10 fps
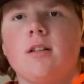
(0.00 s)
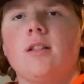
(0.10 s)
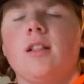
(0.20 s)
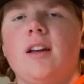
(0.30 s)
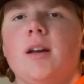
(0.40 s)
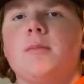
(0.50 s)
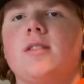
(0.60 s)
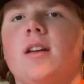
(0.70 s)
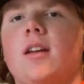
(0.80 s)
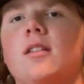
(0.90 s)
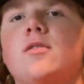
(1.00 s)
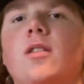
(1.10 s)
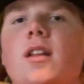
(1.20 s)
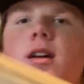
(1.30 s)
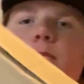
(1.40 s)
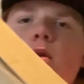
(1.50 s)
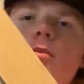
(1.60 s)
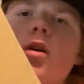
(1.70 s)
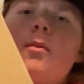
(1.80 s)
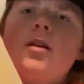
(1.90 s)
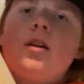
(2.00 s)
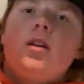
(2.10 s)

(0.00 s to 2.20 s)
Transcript: clamps, like sort of like a boom arm.